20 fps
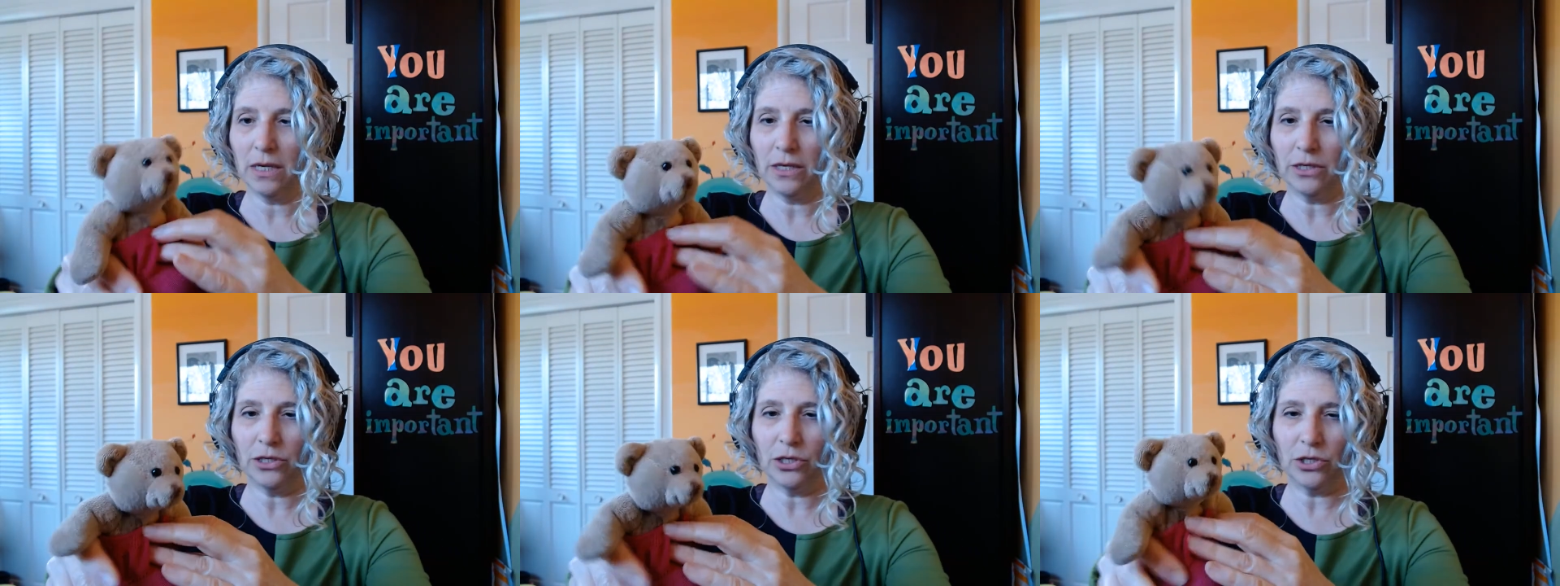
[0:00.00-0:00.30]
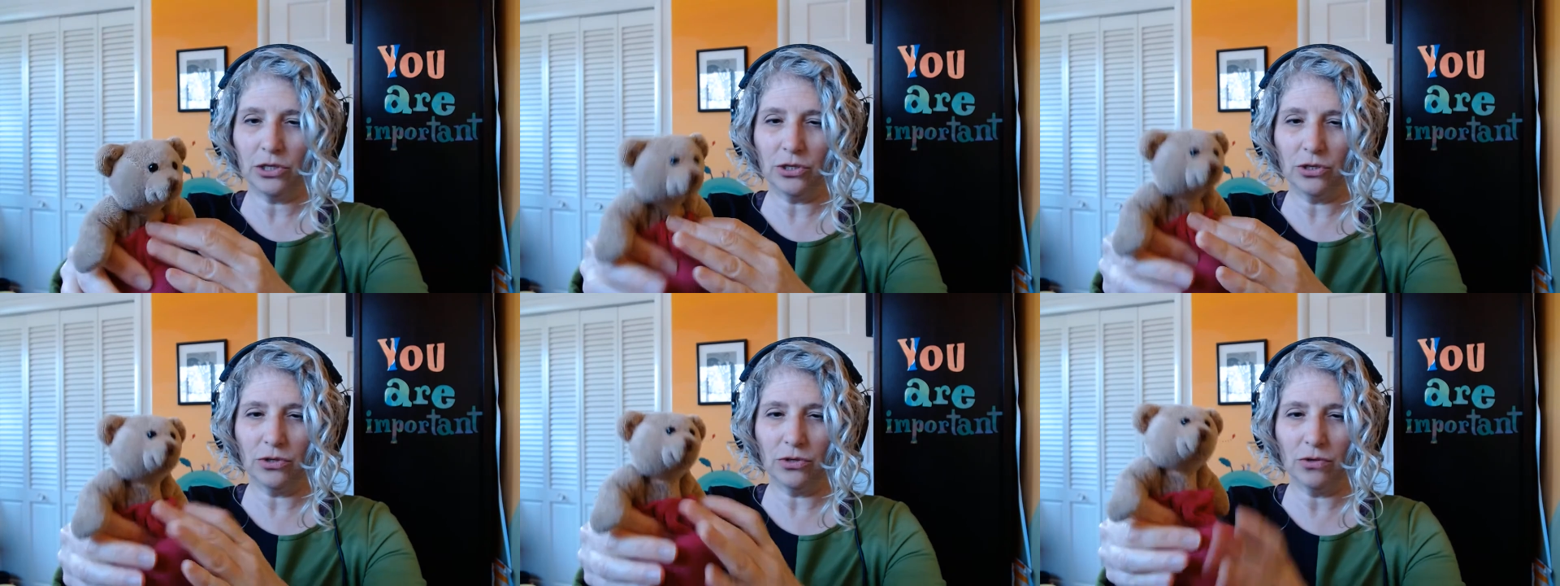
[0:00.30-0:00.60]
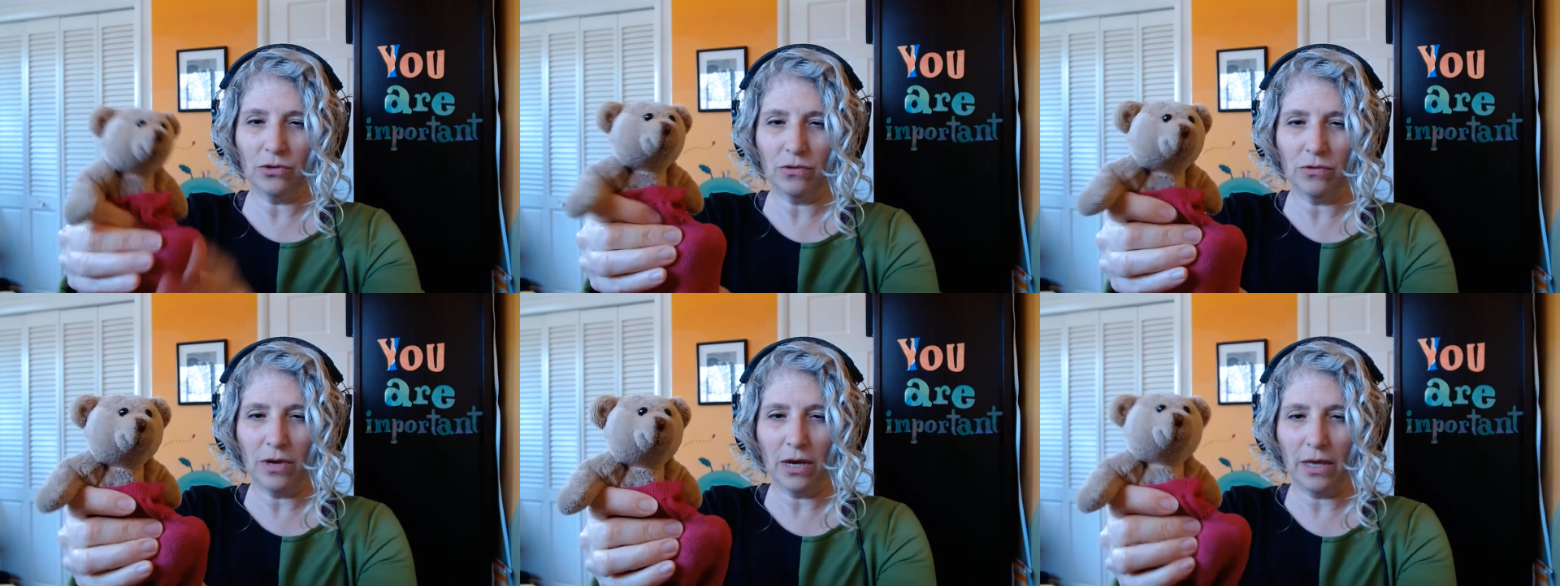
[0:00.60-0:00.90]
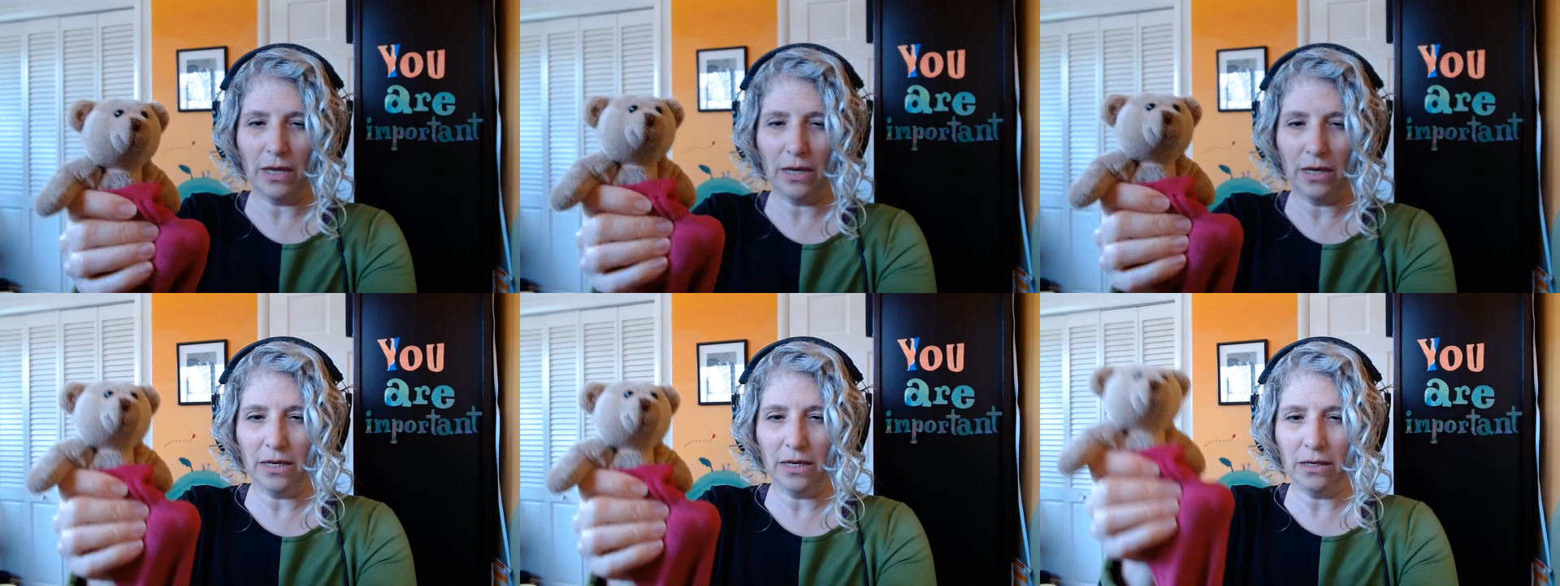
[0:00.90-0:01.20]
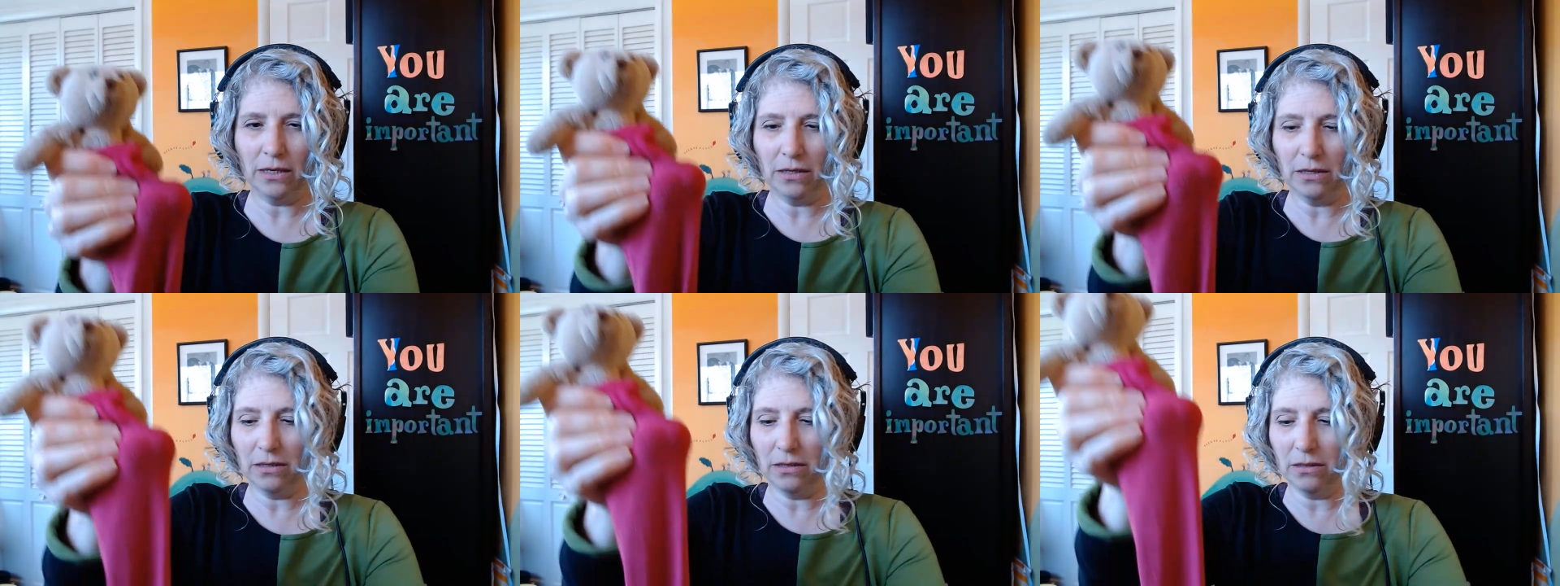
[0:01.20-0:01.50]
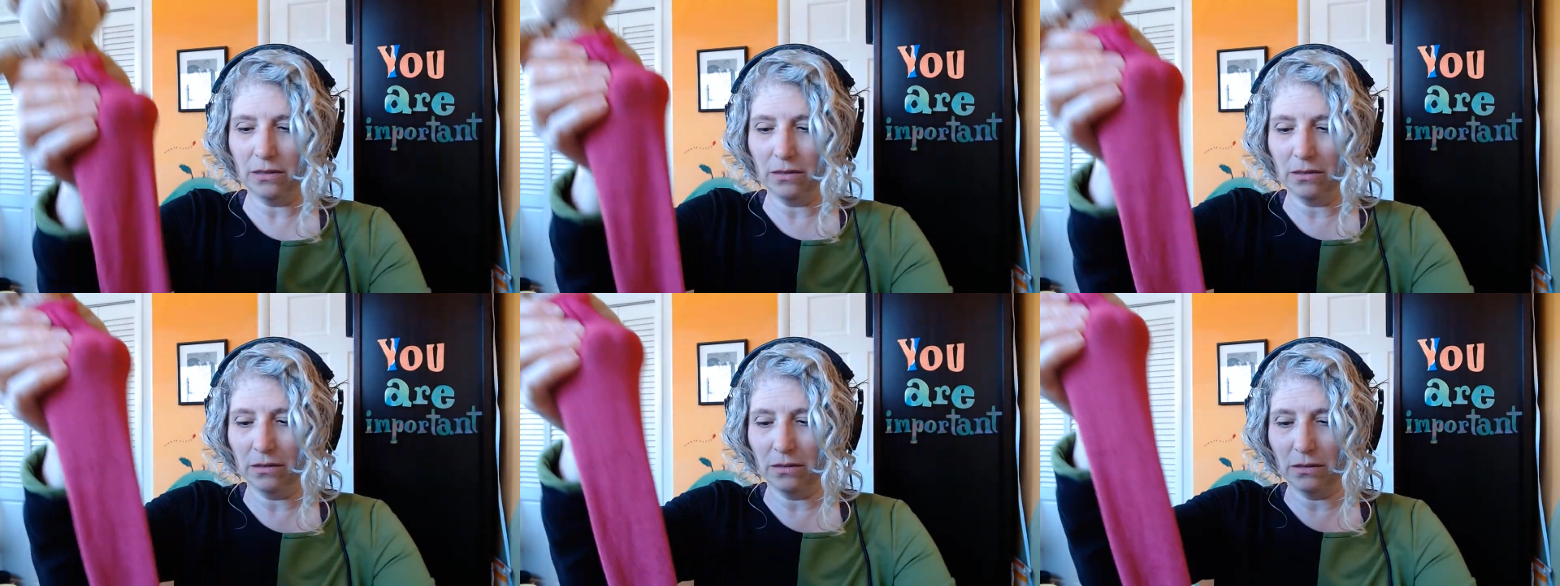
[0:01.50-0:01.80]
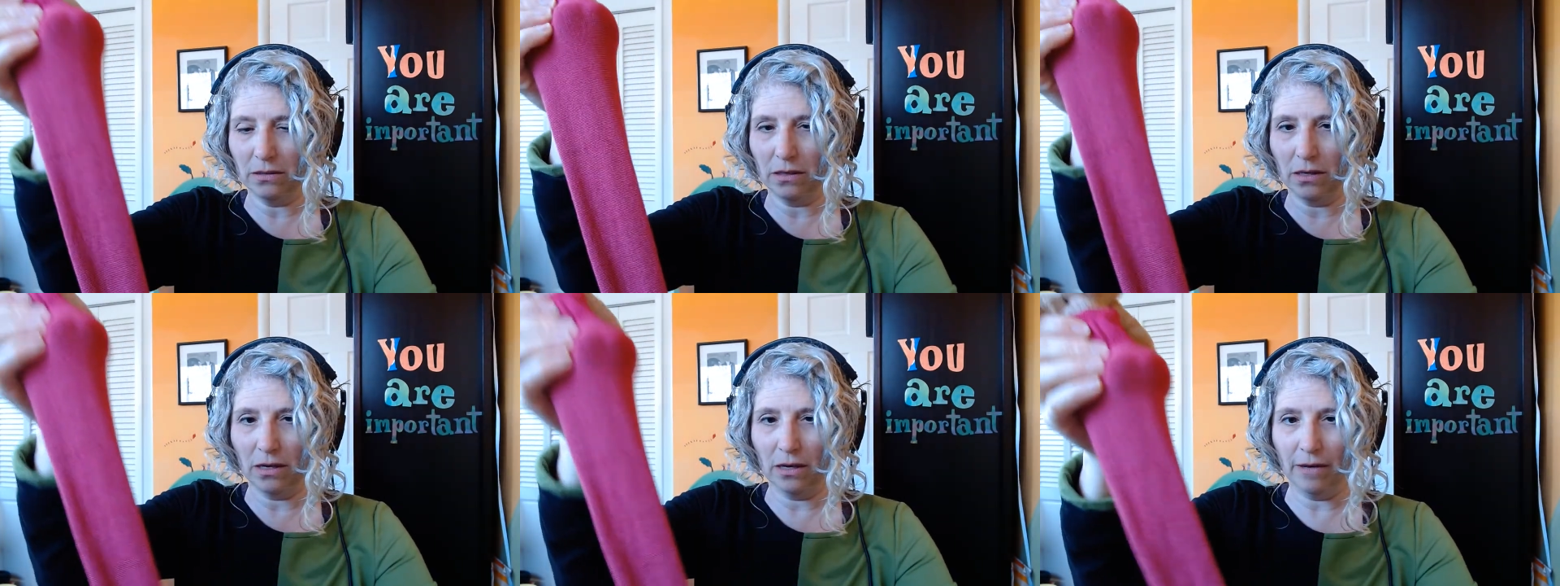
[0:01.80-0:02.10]
to do and
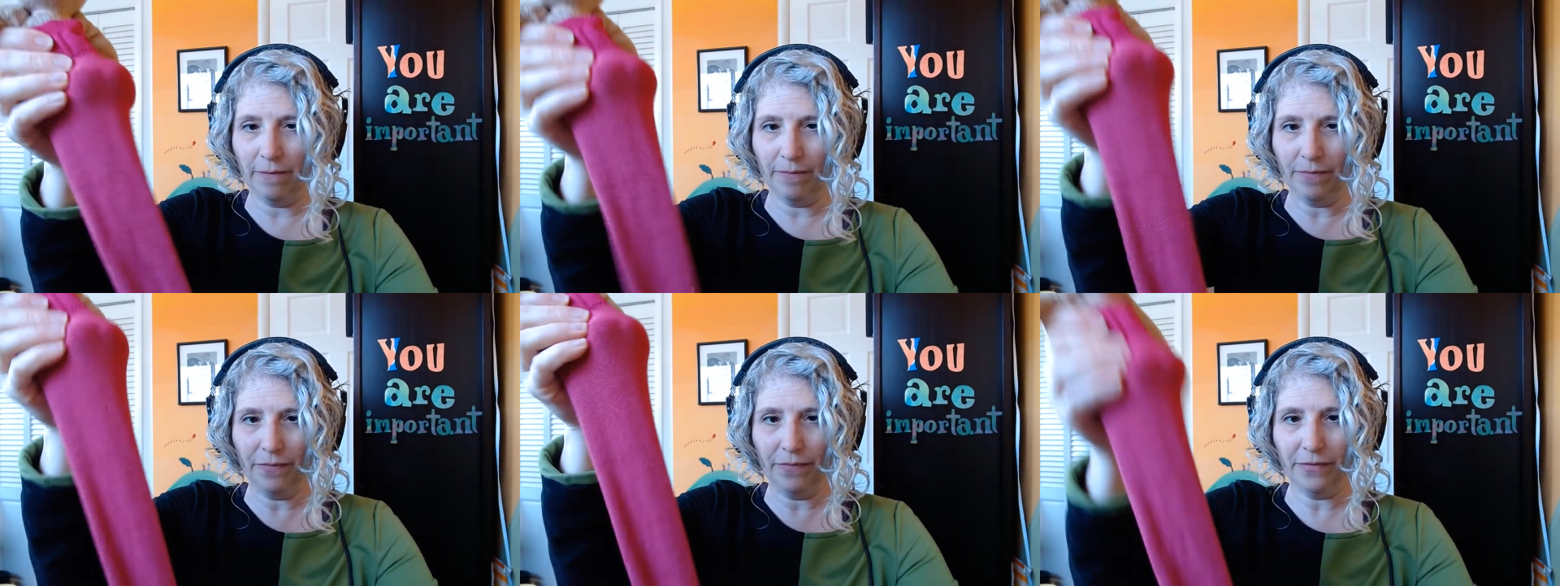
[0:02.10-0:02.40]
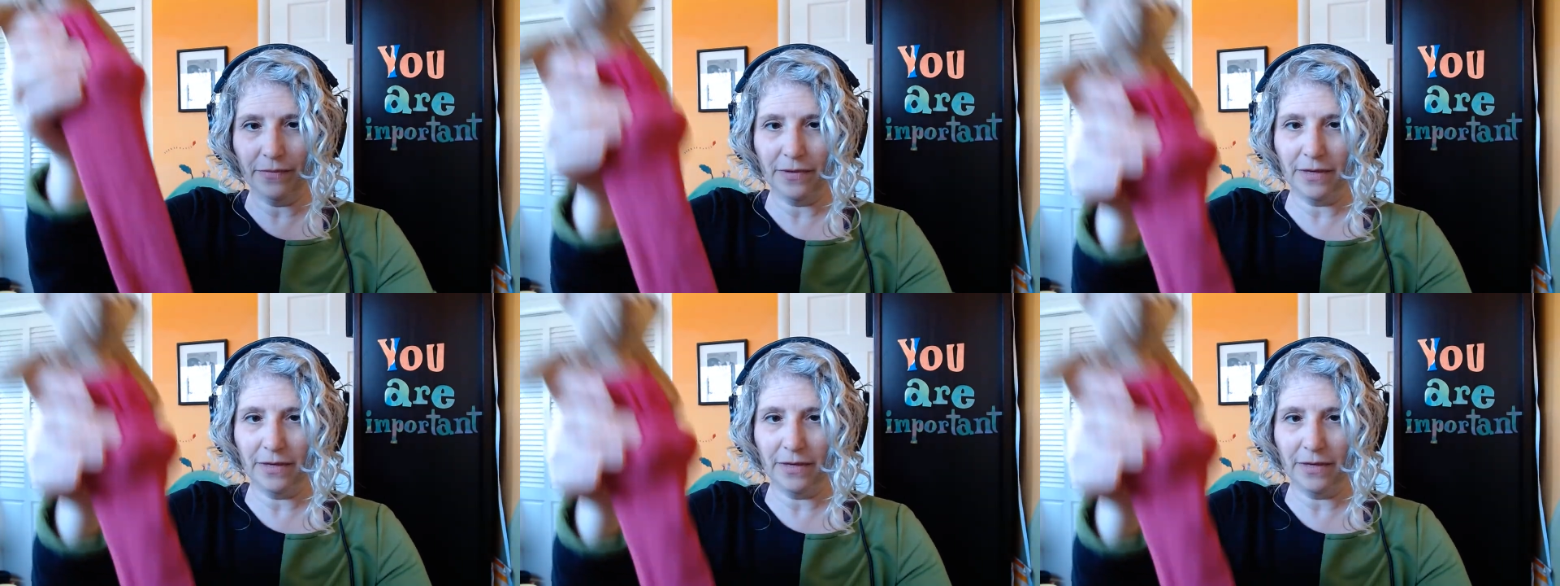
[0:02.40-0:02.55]
um,